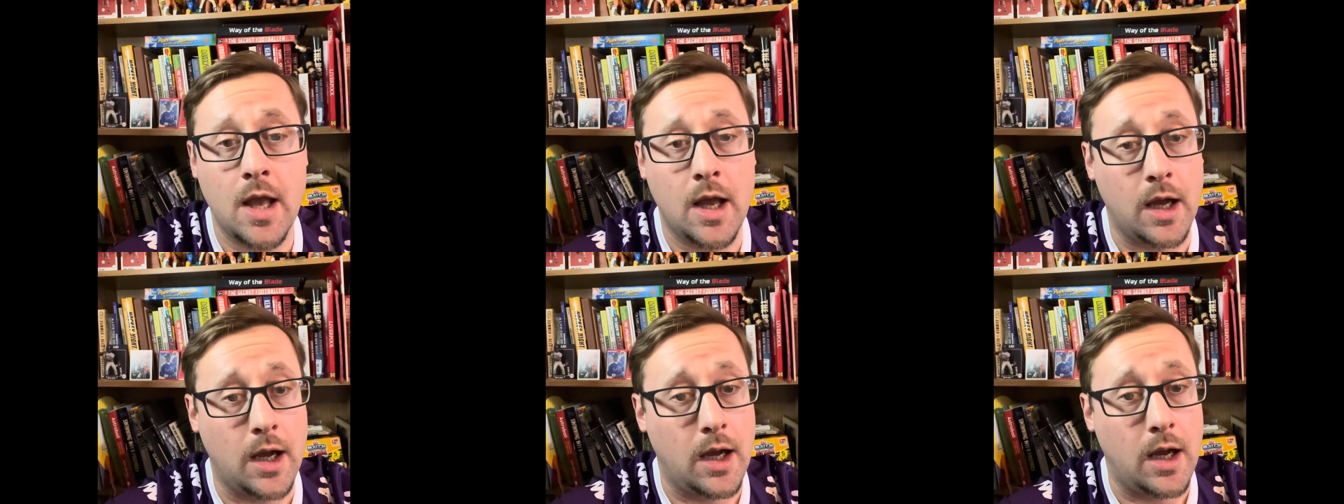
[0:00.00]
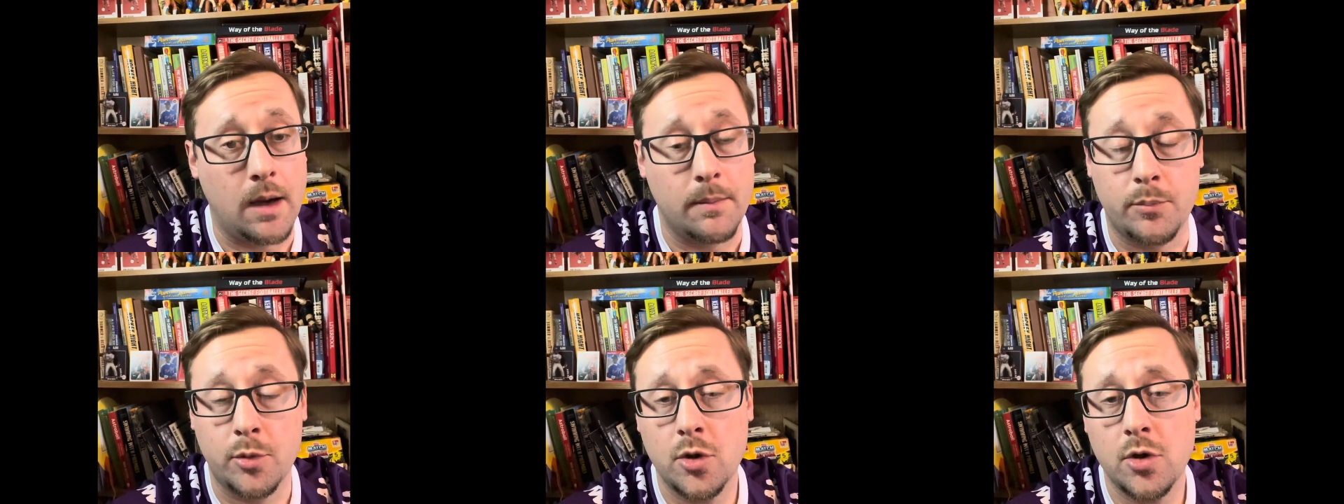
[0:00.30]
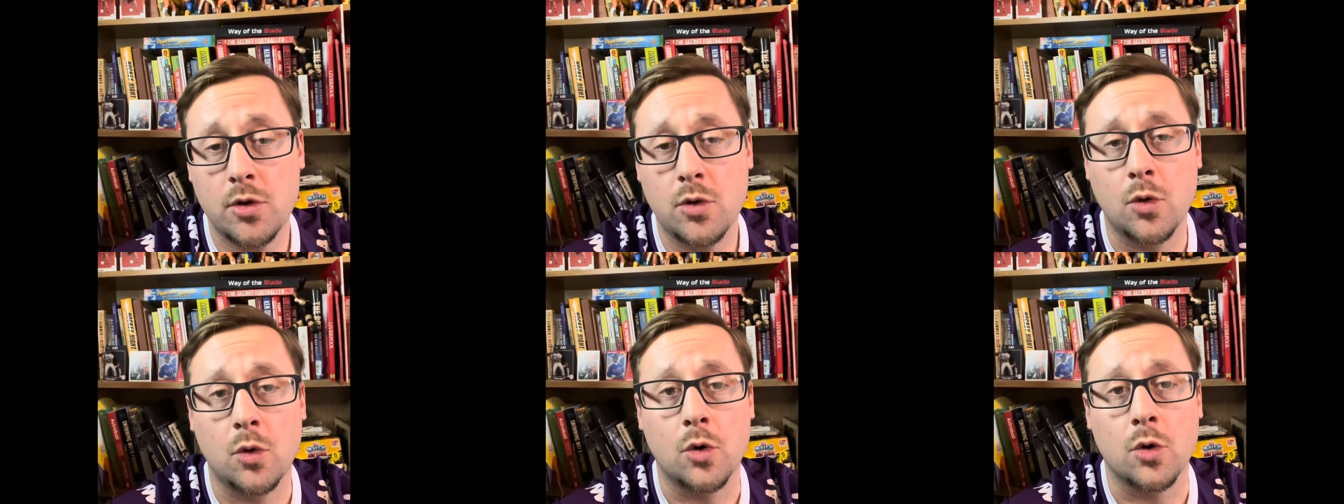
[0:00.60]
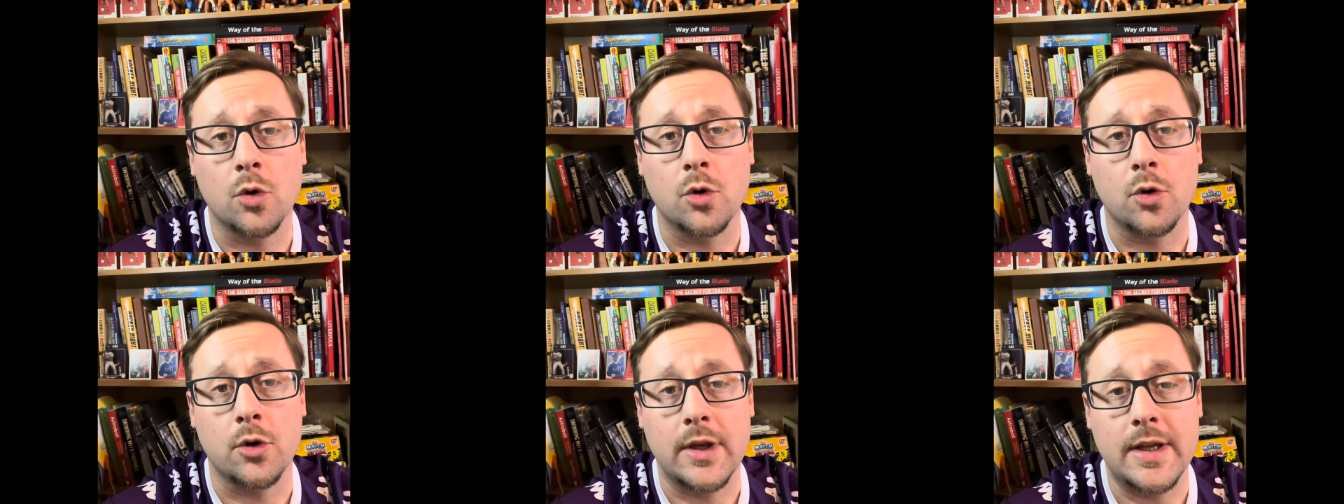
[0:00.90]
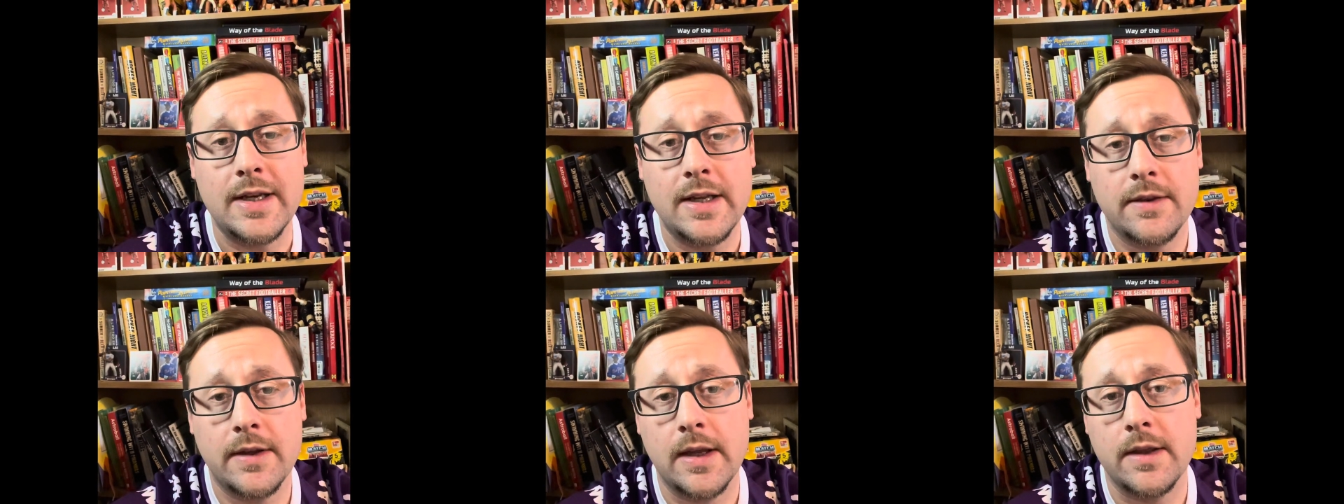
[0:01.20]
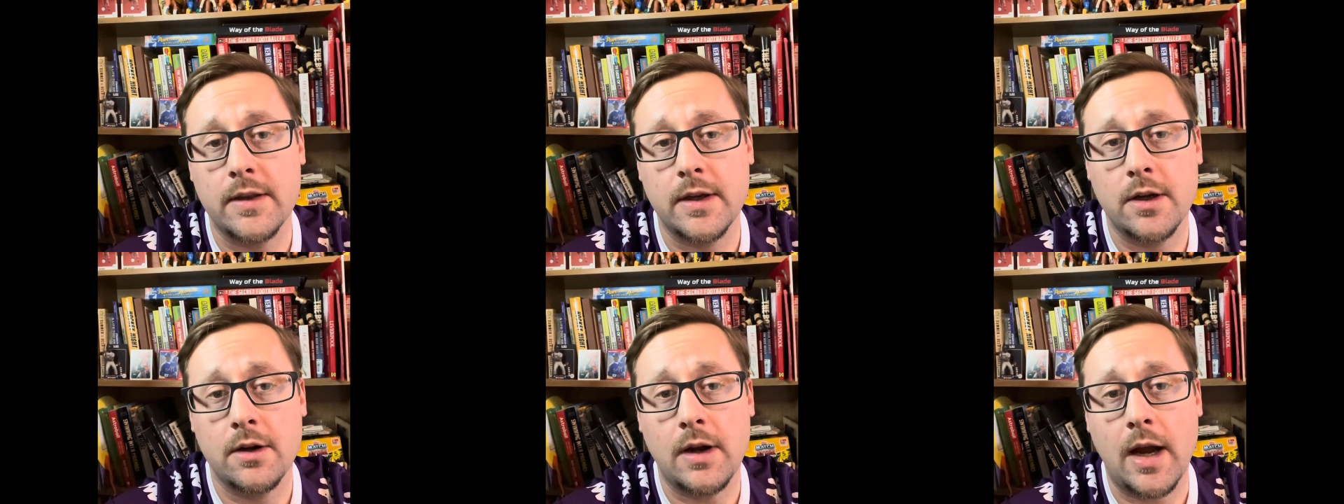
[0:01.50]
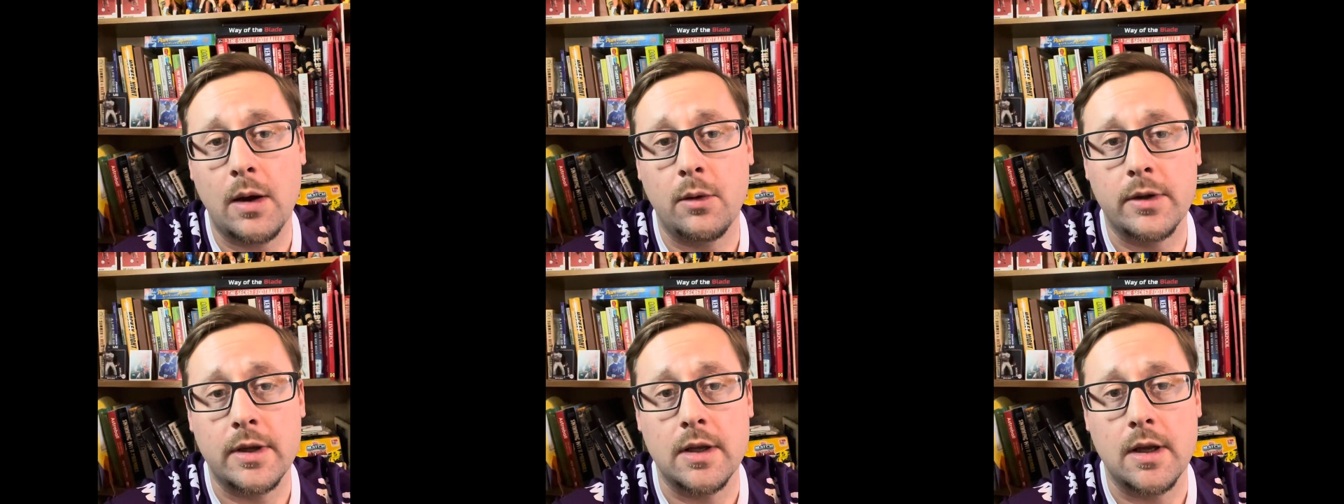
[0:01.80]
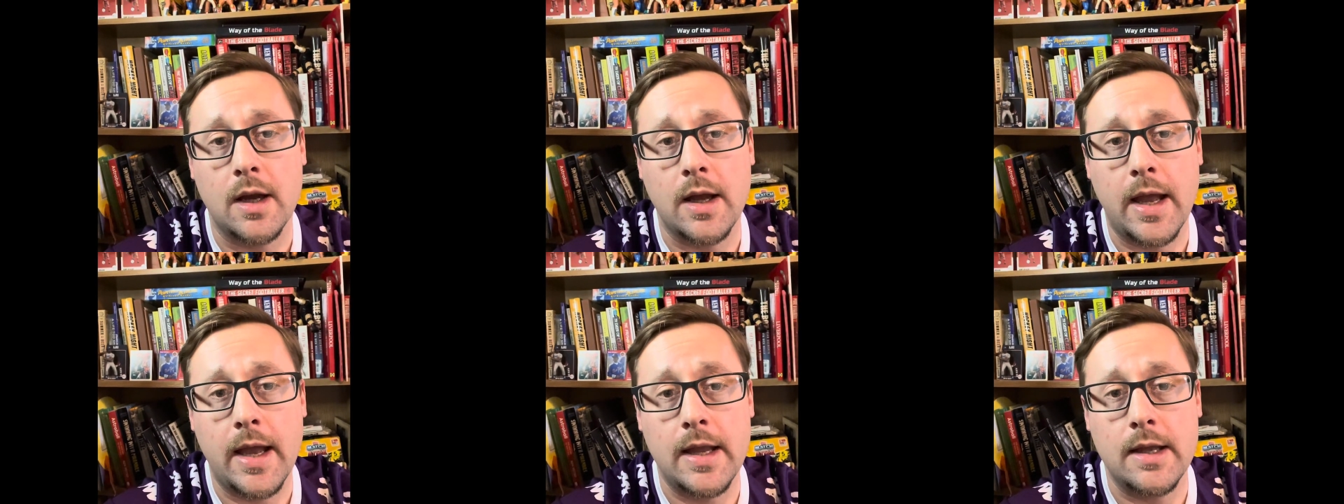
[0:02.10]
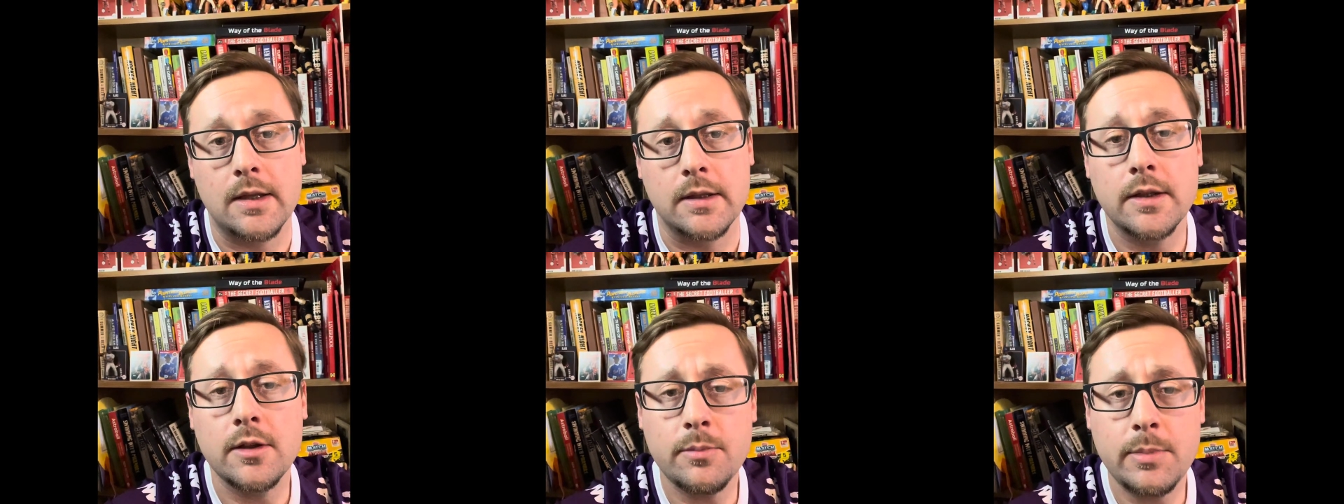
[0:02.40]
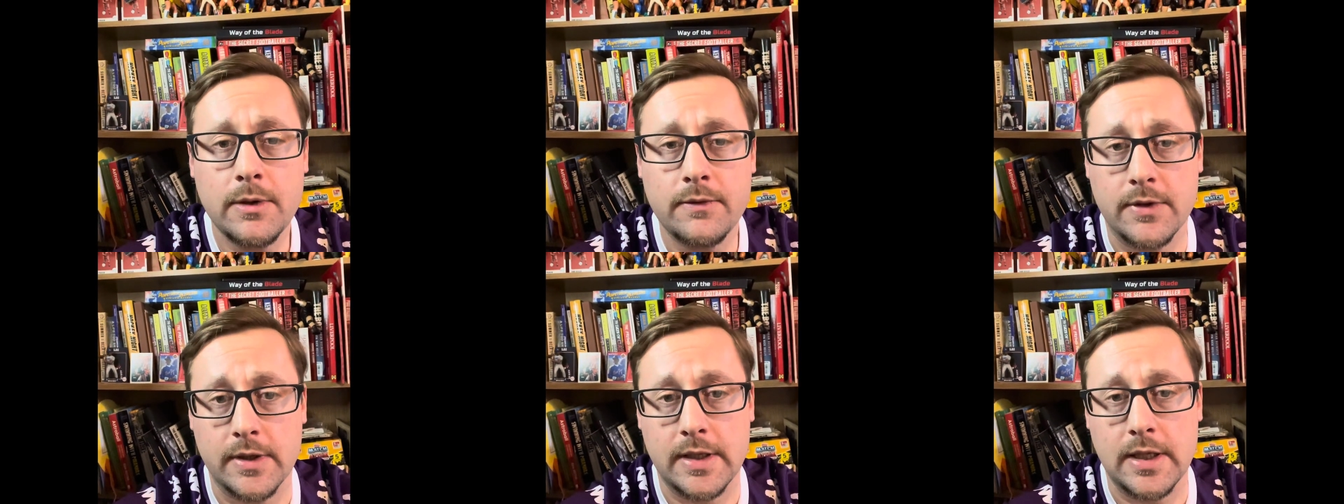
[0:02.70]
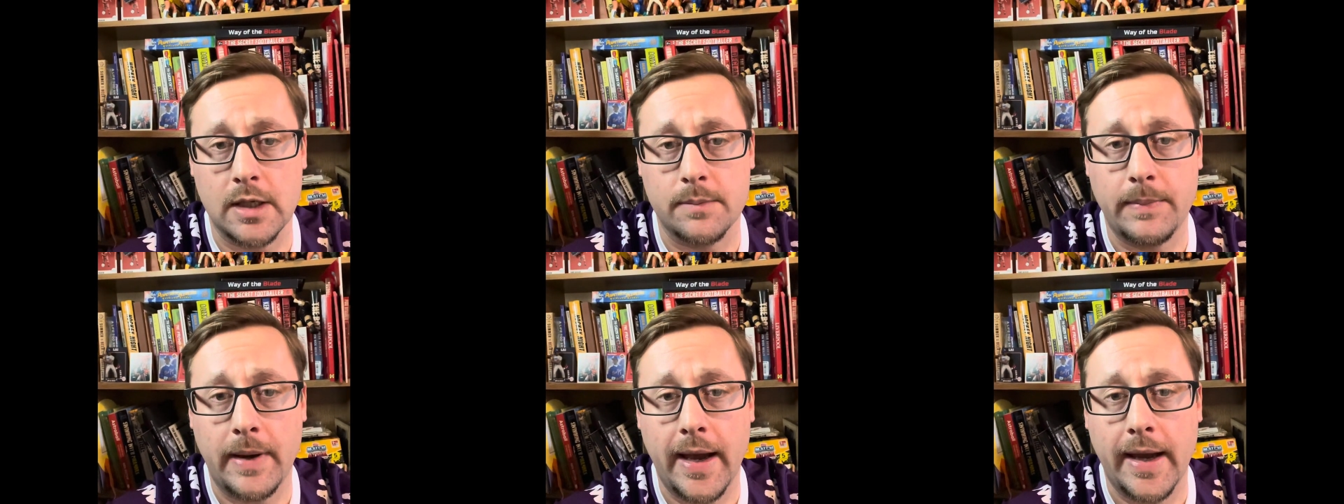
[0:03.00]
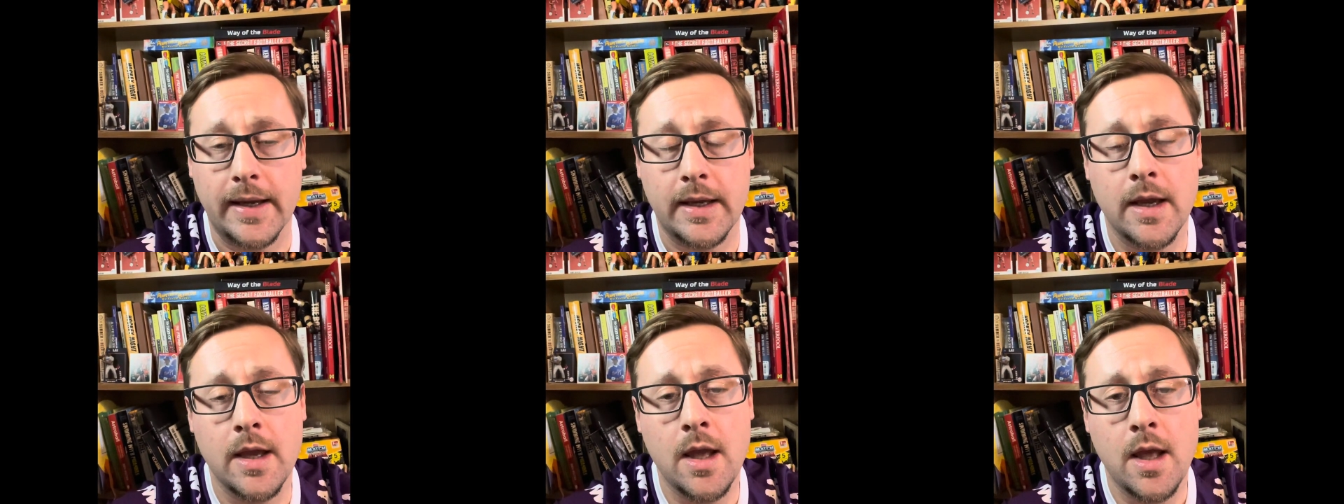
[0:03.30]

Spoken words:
a book or anything there, I will get a little bit of a kickback